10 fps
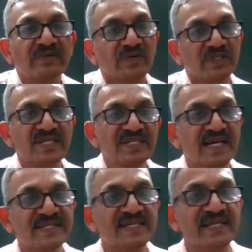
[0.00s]
For this
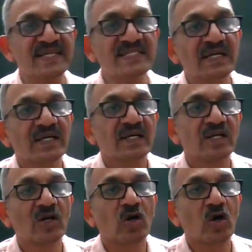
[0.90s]
answer is
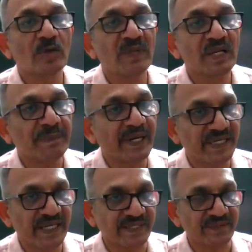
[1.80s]
normal
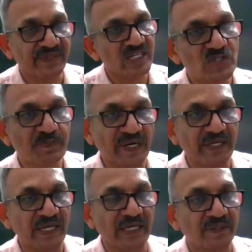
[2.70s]
pentane, is
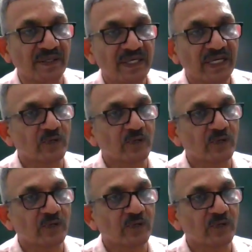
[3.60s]
pentane.